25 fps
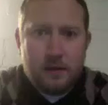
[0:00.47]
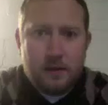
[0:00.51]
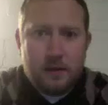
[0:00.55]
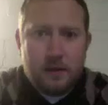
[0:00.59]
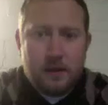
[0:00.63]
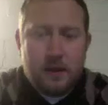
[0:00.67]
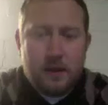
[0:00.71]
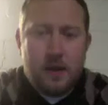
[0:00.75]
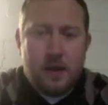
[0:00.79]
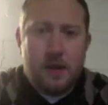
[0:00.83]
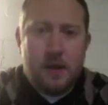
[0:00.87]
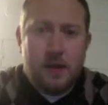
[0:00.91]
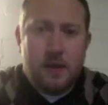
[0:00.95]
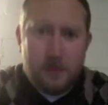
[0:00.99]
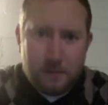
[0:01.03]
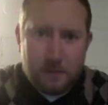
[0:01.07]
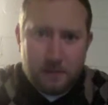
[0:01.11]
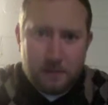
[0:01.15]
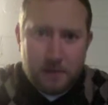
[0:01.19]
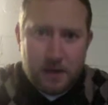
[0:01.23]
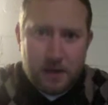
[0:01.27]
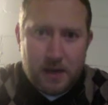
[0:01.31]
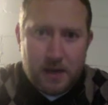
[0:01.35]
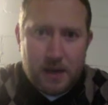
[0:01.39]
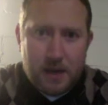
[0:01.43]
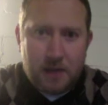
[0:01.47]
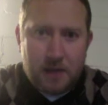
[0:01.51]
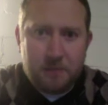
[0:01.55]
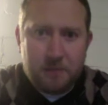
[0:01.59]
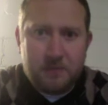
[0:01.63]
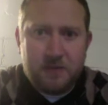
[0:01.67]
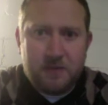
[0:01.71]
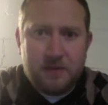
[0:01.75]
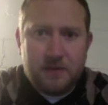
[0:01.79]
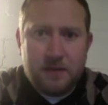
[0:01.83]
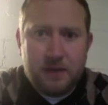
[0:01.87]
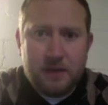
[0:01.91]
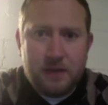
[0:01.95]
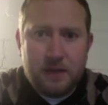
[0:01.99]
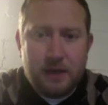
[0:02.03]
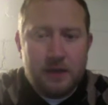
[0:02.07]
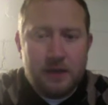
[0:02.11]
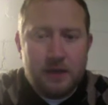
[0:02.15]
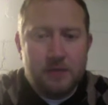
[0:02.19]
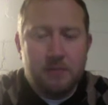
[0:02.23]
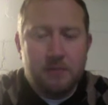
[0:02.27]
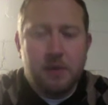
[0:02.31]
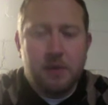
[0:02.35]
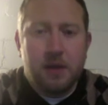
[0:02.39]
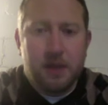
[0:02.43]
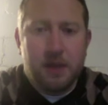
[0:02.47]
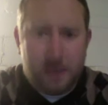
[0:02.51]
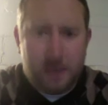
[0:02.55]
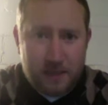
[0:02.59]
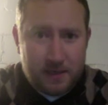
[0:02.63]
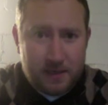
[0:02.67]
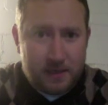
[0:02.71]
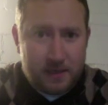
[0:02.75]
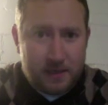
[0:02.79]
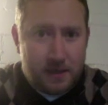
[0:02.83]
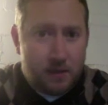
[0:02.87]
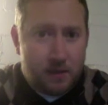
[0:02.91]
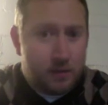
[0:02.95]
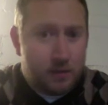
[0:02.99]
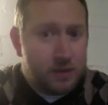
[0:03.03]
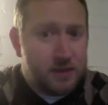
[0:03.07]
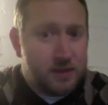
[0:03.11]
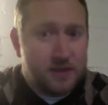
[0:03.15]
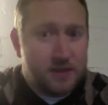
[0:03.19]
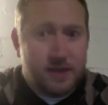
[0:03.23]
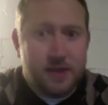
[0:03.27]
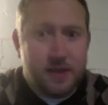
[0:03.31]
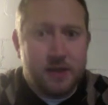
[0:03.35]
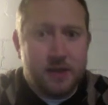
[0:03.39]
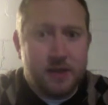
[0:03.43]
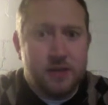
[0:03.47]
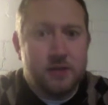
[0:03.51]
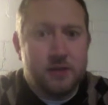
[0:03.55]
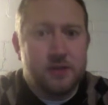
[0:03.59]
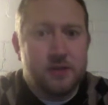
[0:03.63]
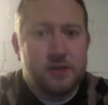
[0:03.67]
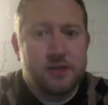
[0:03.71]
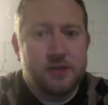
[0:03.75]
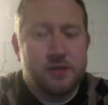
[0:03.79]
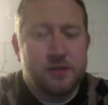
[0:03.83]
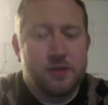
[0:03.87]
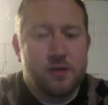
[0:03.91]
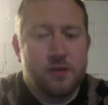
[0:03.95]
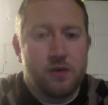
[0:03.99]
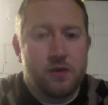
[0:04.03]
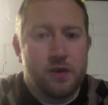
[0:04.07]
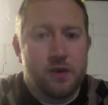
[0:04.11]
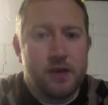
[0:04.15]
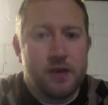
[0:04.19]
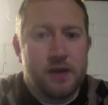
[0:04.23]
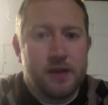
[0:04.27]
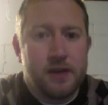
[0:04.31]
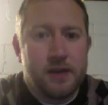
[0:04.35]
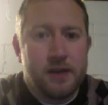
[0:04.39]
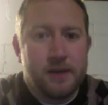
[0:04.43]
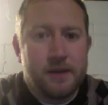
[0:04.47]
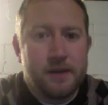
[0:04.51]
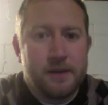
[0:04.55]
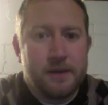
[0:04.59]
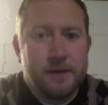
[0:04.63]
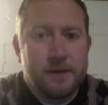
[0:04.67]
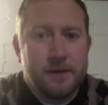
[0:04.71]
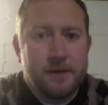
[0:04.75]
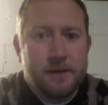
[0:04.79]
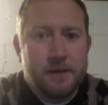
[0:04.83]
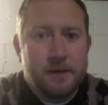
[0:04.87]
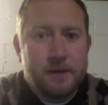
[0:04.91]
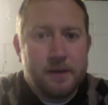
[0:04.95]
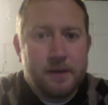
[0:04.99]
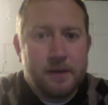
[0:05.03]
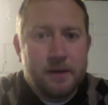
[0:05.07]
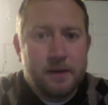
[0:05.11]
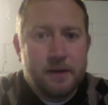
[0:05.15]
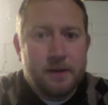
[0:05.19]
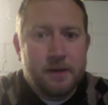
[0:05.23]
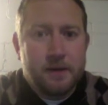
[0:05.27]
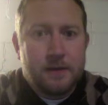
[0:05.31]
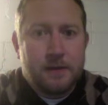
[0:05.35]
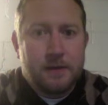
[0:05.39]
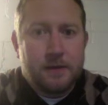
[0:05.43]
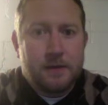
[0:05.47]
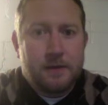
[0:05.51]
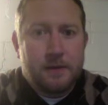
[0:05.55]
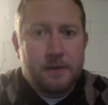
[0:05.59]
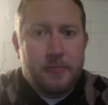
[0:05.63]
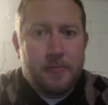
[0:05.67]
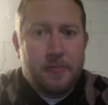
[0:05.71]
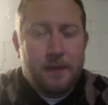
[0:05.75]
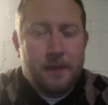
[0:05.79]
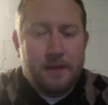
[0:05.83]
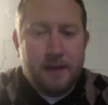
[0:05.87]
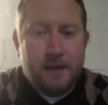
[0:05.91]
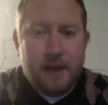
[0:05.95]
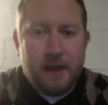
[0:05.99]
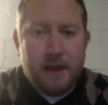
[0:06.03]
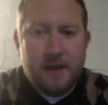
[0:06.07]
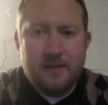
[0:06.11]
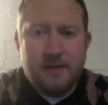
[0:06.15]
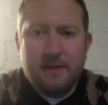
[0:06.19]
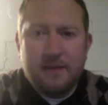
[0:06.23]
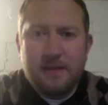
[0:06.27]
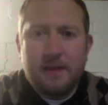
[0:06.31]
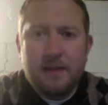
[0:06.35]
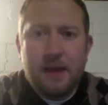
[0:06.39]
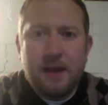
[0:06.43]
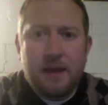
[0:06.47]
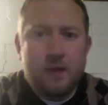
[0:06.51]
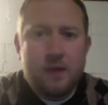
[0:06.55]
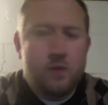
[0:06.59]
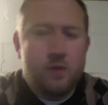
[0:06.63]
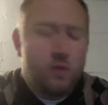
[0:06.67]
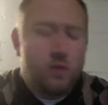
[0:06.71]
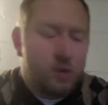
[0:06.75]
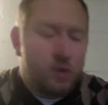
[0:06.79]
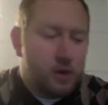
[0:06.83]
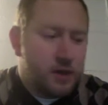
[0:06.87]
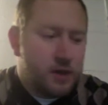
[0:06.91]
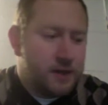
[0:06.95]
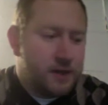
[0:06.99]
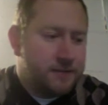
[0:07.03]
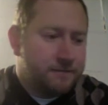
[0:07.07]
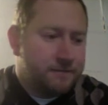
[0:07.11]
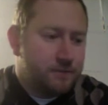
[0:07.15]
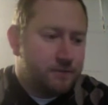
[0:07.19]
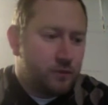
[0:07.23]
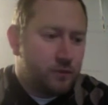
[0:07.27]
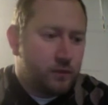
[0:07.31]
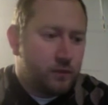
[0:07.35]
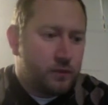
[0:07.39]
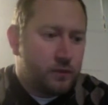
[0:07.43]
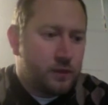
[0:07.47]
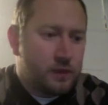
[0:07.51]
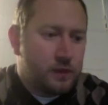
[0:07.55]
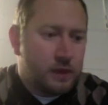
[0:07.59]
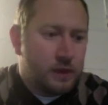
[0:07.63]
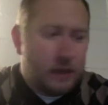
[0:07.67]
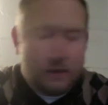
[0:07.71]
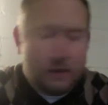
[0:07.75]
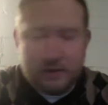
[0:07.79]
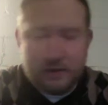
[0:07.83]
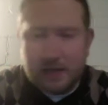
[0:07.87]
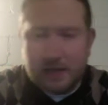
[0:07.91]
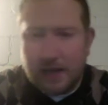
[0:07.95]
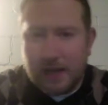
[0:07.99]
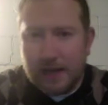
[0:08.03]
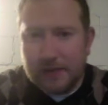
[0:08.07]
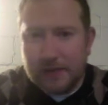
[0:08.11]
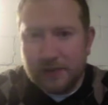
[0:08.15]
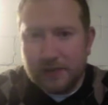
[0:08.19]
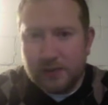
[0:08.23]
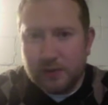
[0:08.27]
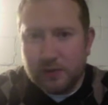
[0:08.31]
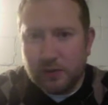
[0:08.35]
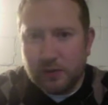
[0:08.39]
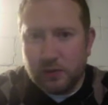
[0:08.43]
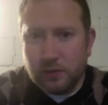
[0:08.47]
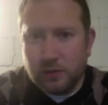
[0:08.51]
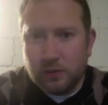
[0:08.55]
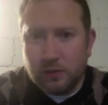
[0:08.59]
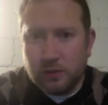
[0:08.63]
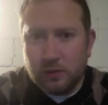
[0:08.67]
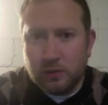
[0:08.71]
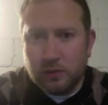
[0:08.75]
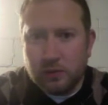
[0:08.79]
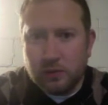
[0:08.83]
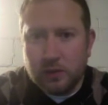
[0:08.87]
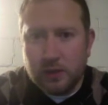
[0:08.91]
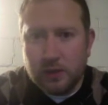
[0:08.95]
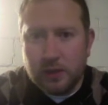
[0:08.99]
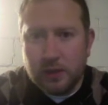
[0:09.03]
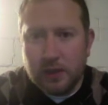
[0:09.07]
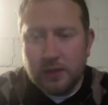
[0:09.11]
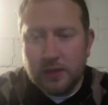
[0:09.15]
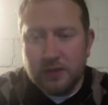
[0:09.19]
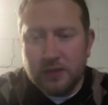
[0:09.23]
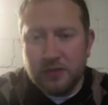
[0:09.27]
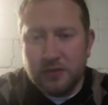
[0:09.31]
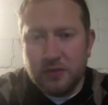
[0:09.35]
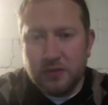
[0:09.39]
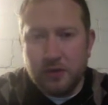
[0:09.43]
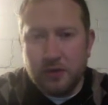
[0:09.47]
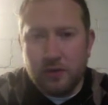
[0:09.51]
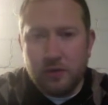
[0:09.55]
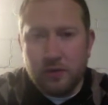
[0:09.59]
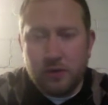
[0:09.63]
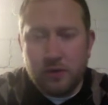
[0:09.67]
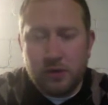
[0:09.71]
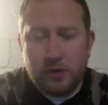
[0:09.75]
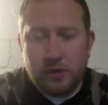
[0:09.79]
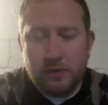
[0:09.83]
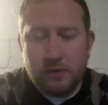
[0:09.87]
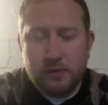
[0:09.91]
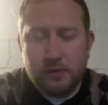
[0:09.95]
Hey, my name's Heath Mullikin, and I want to tell you a story. In 1991, I was a high school junior,